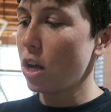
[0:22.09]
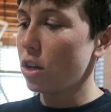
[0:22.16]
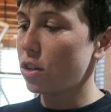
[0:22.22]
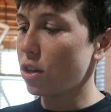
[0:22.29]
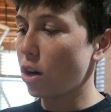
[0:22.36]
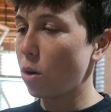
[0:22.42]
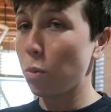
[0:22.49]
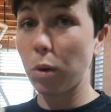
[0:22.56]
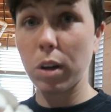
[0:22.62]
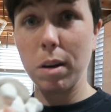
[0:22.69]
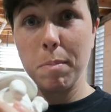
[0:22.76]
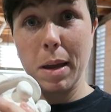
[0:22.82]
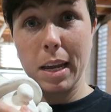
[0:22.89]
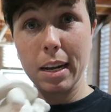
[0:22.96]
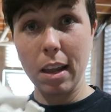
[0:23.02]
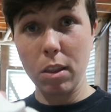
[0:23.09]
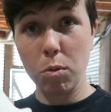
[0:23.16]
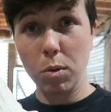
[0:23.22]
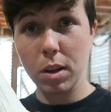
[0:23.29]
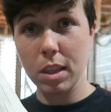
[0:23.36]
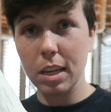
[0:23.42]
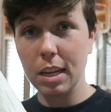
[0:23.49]
So we're going to make another
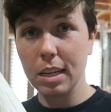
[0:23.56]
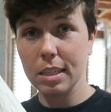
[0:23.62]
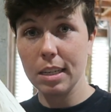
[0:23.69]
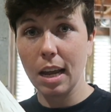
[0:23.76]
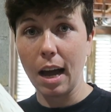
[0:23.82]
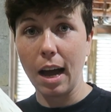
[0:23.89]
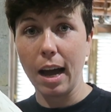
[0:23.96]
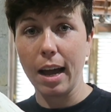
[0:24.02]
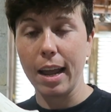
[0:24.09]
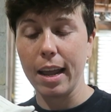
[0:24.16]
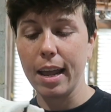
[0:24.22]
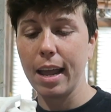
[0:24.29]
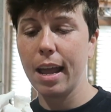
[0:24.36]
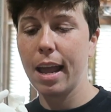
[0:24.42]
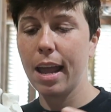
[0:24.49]
one of these. I